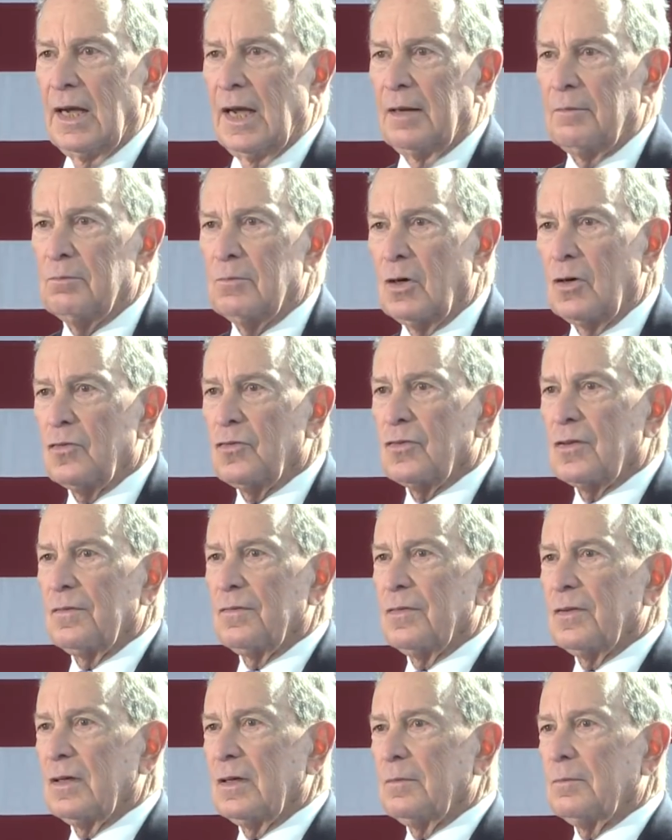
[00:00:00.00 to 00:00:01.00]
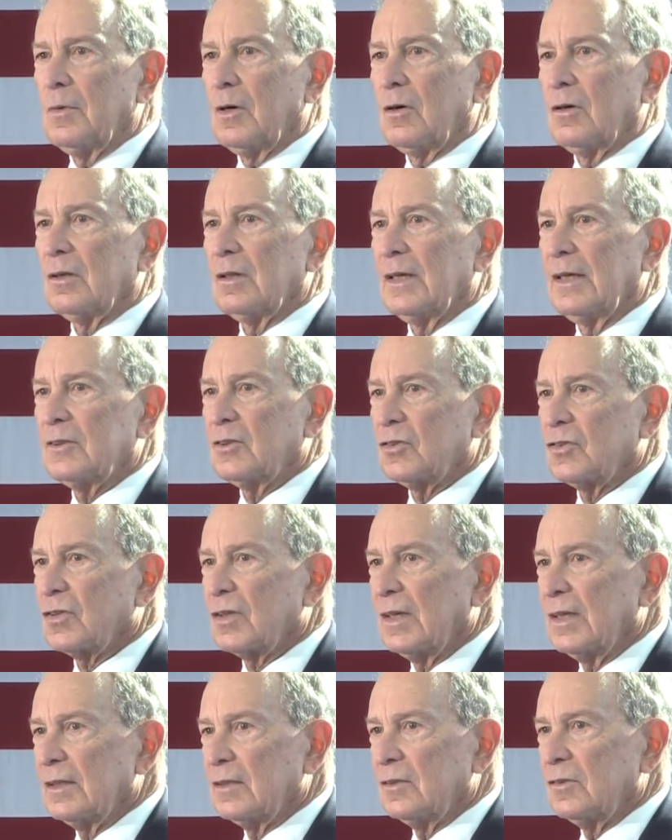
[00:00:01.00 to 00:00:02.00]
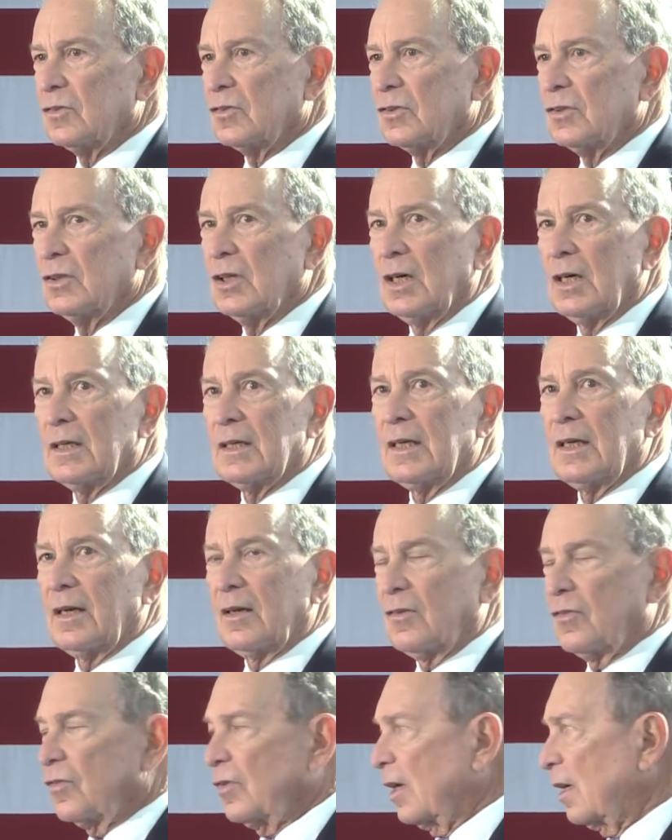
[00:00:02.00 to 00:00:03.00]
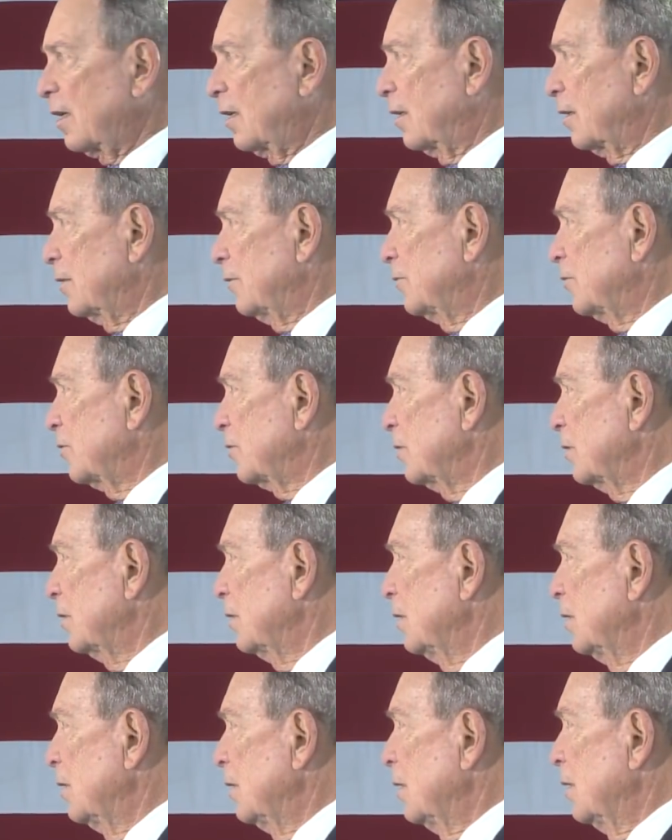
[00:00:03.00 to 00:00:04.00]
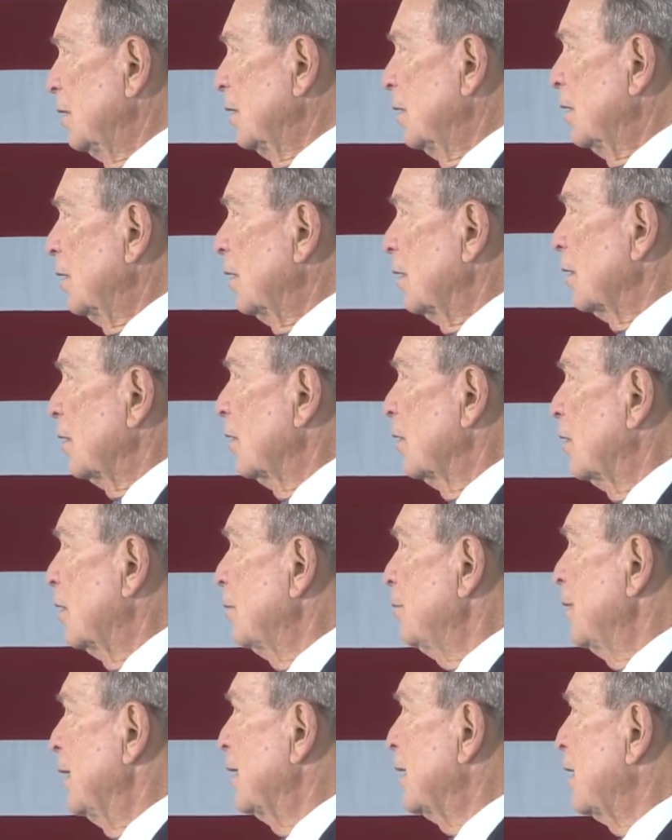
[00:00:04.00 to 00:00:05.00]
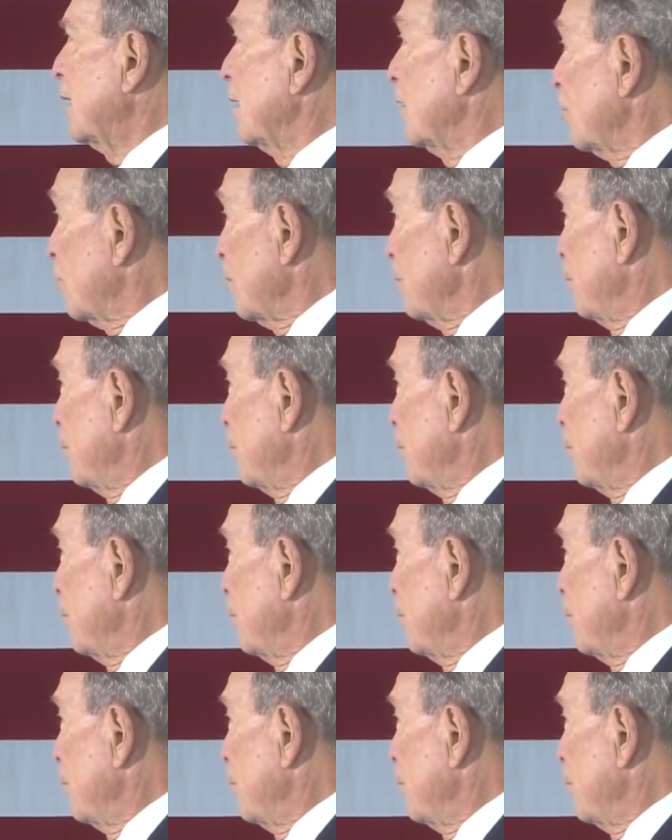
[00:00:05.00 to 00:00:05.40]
And most of them are legislators, not executives. Lawmaking is